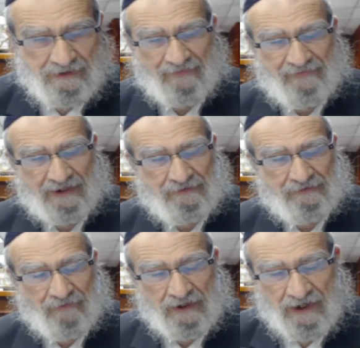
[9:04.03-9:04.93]

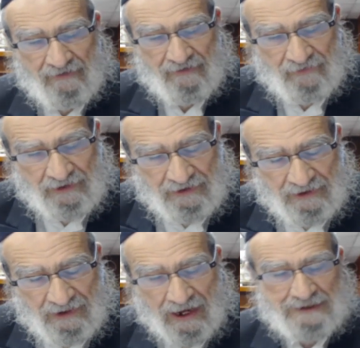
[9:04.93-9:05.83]
identify every
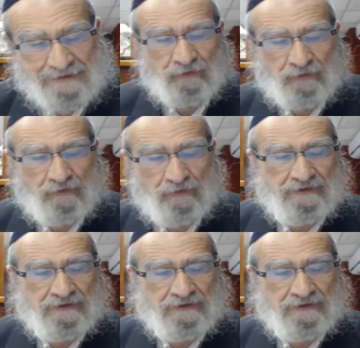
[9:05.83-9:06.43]
aspect of it.